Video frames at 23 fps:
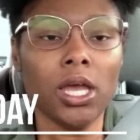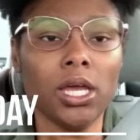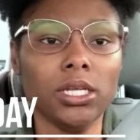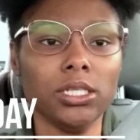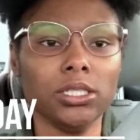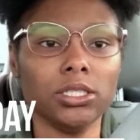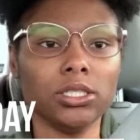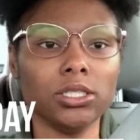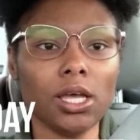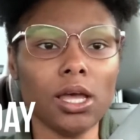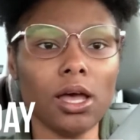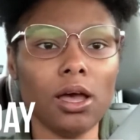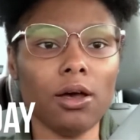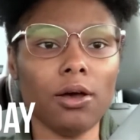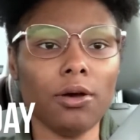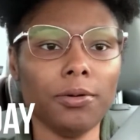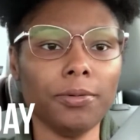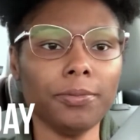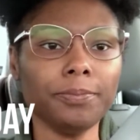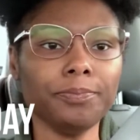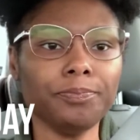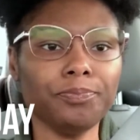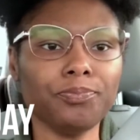
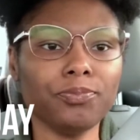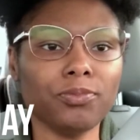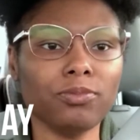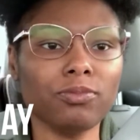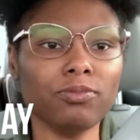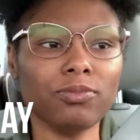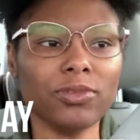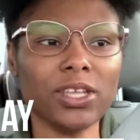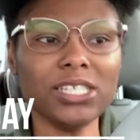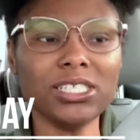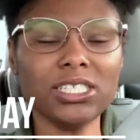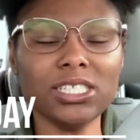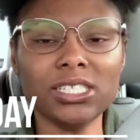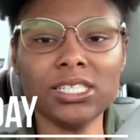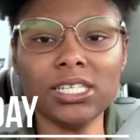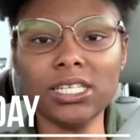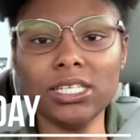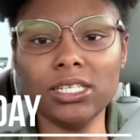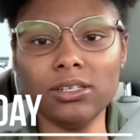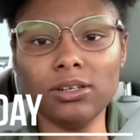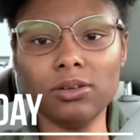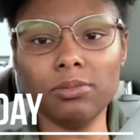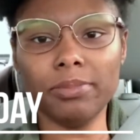So that's just a
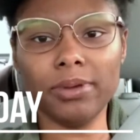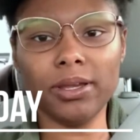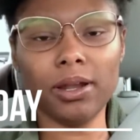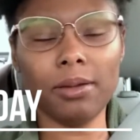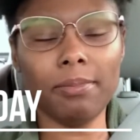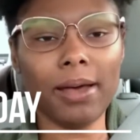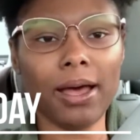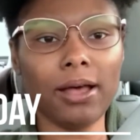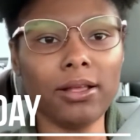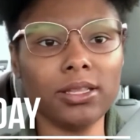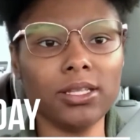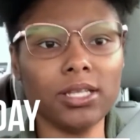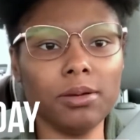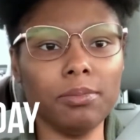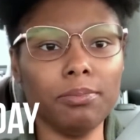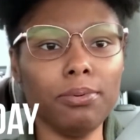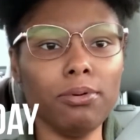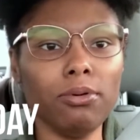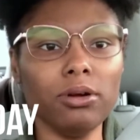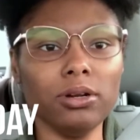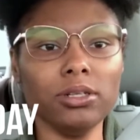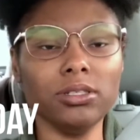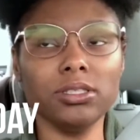little bit about the
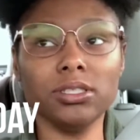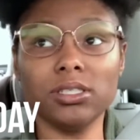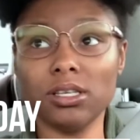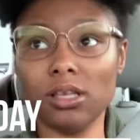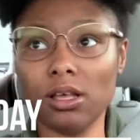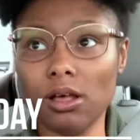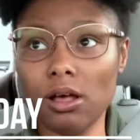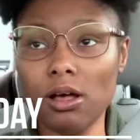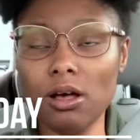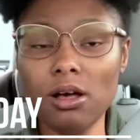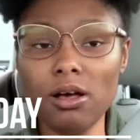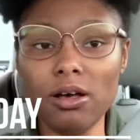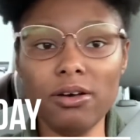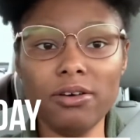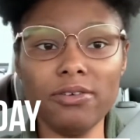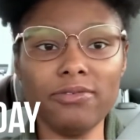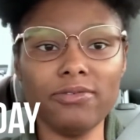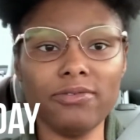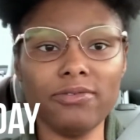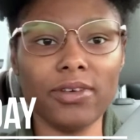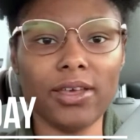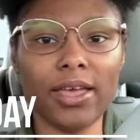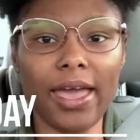importance of
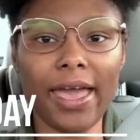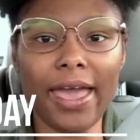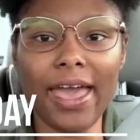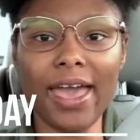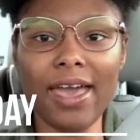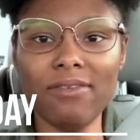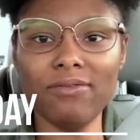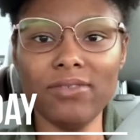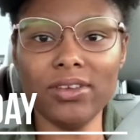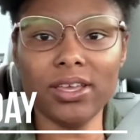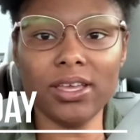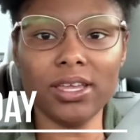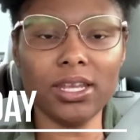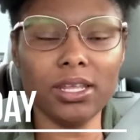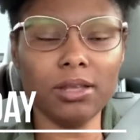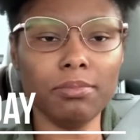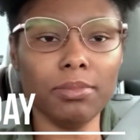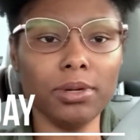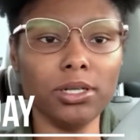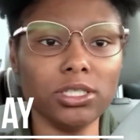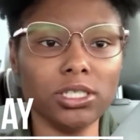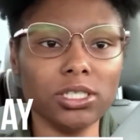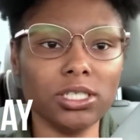having an
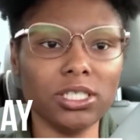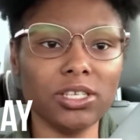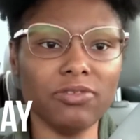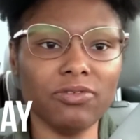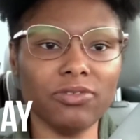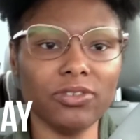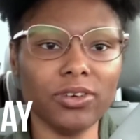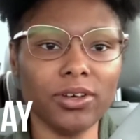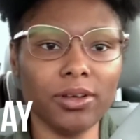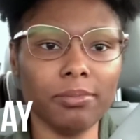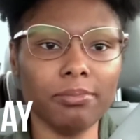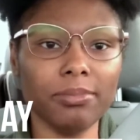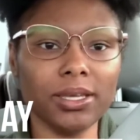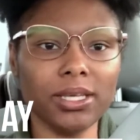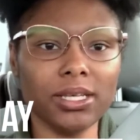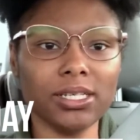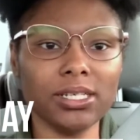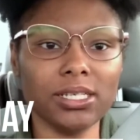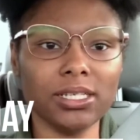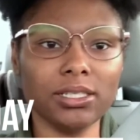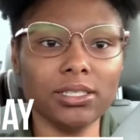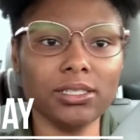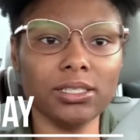emergency fund,
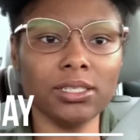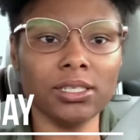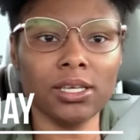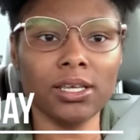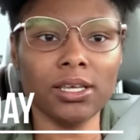because